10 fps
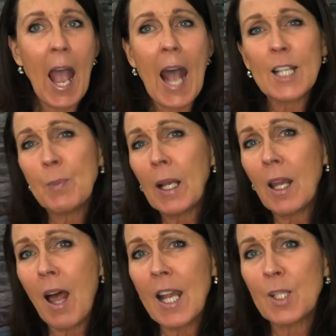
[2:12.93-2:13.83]
As being
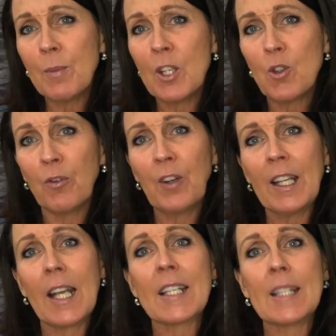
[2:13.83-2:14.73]
liked means you're feeling
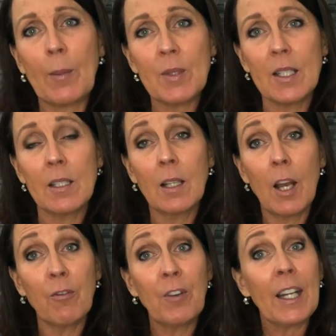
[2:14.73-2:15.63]
accepted,
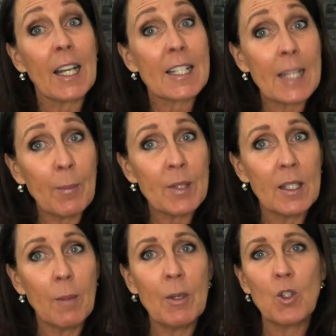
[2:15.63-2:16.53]
and feeling accepted
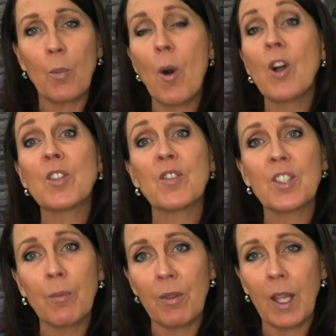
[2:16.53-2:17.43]
means you're part of
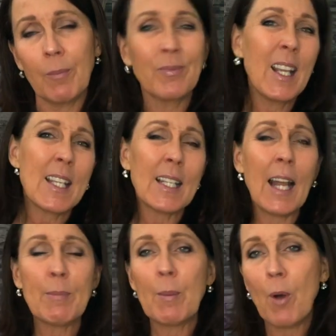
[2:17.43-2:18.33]
something. It's
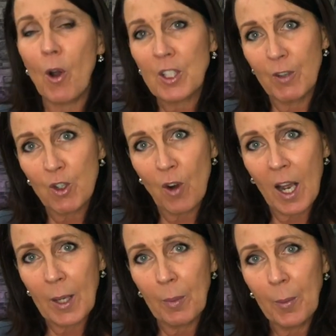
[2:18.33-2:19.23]
like being part of a
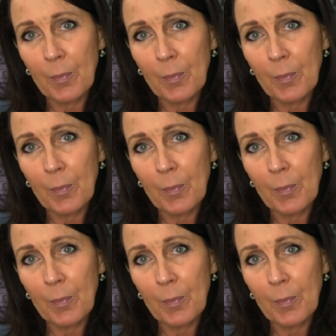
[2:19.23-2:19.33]
tribe.